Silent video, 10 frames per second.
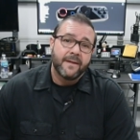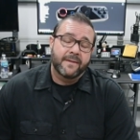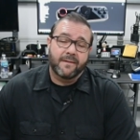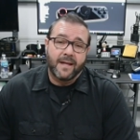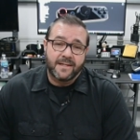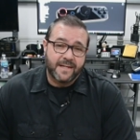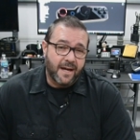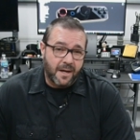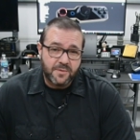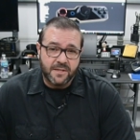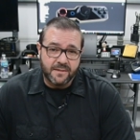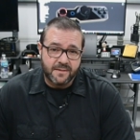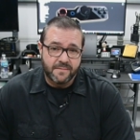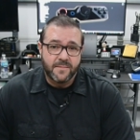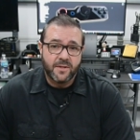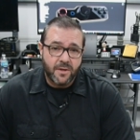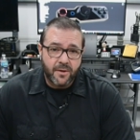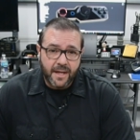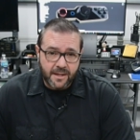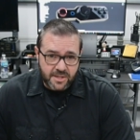there are lots of options. You can go
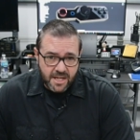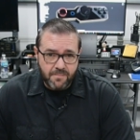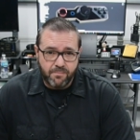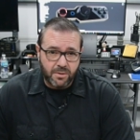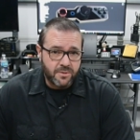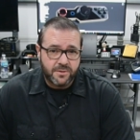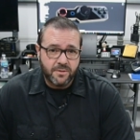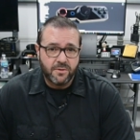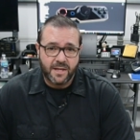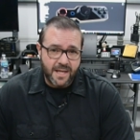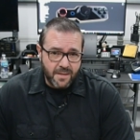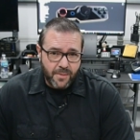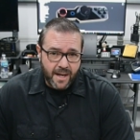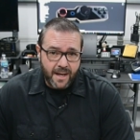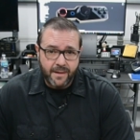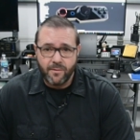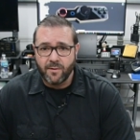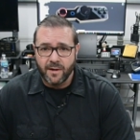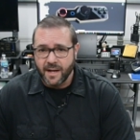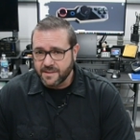get a cheap Bluetooth keypad
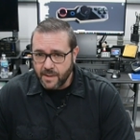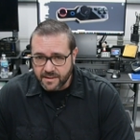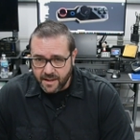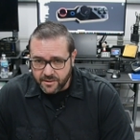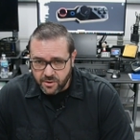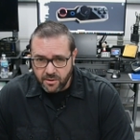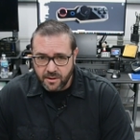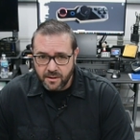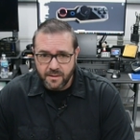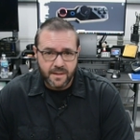or Xbox controller,